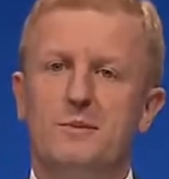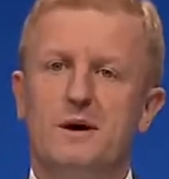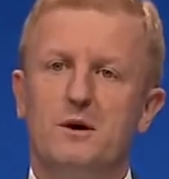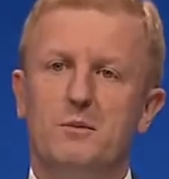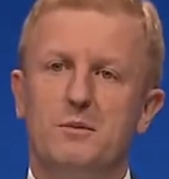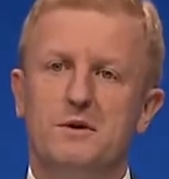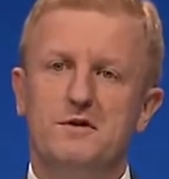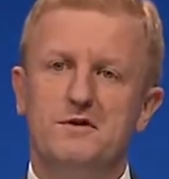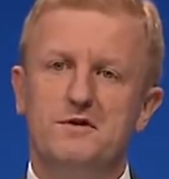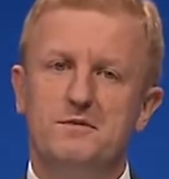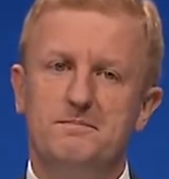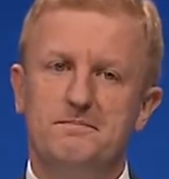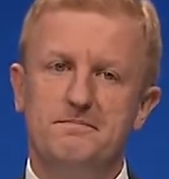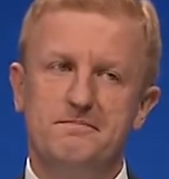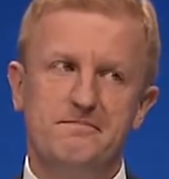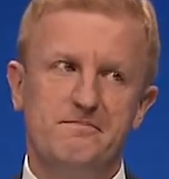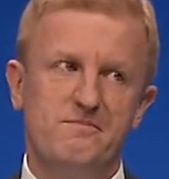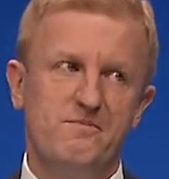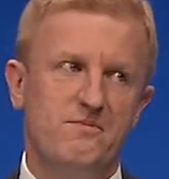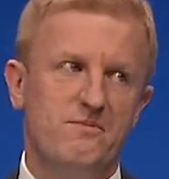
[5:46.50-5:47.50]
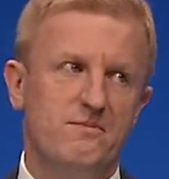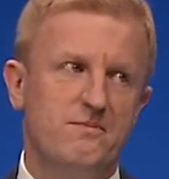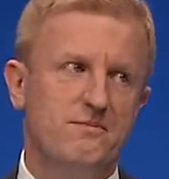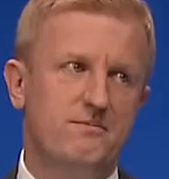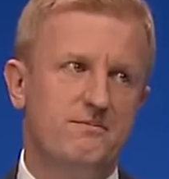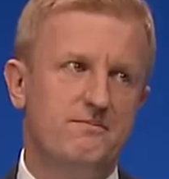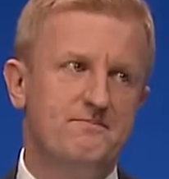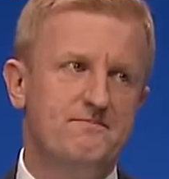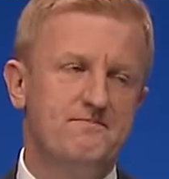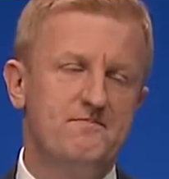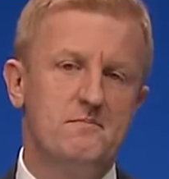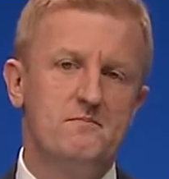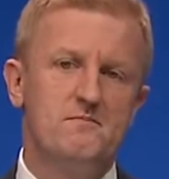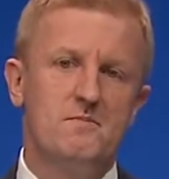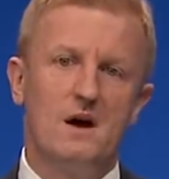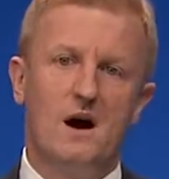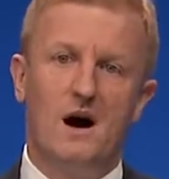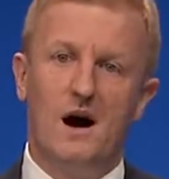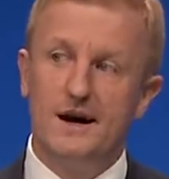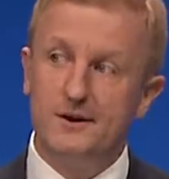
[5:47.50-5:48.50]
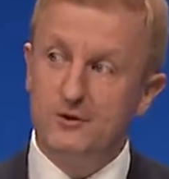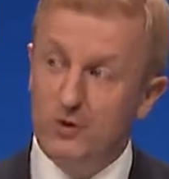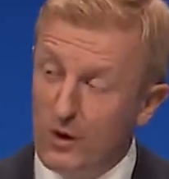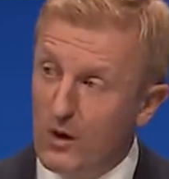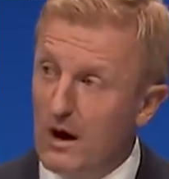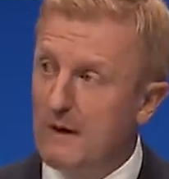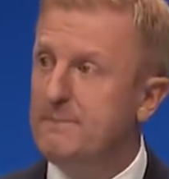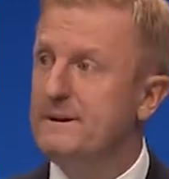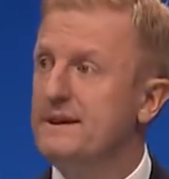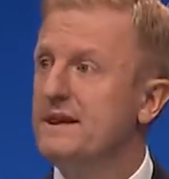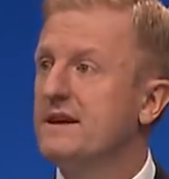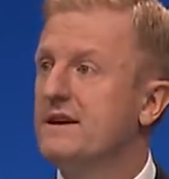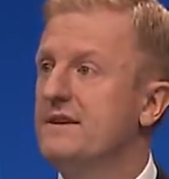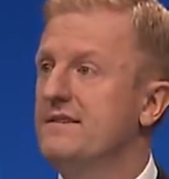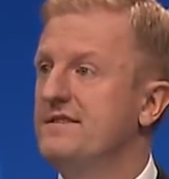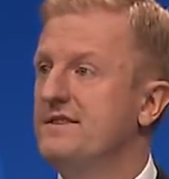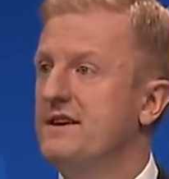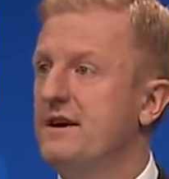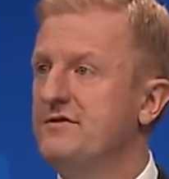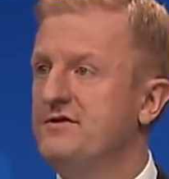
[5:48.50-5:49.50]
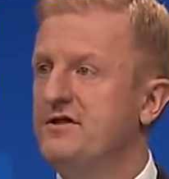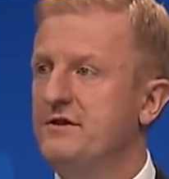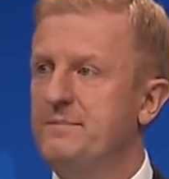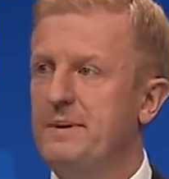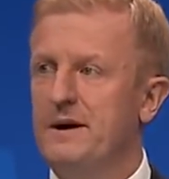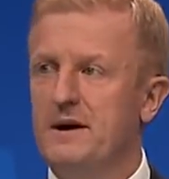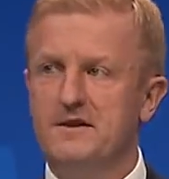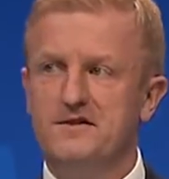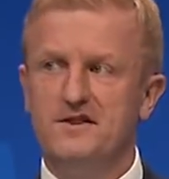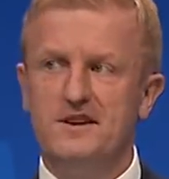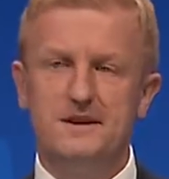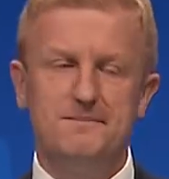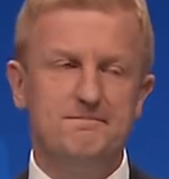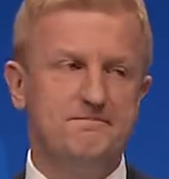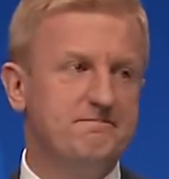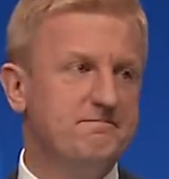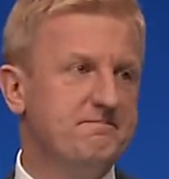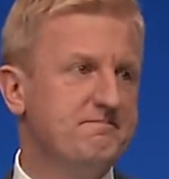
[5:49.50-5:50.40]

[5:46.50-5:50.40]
moment. I grew up in the Conservative Party.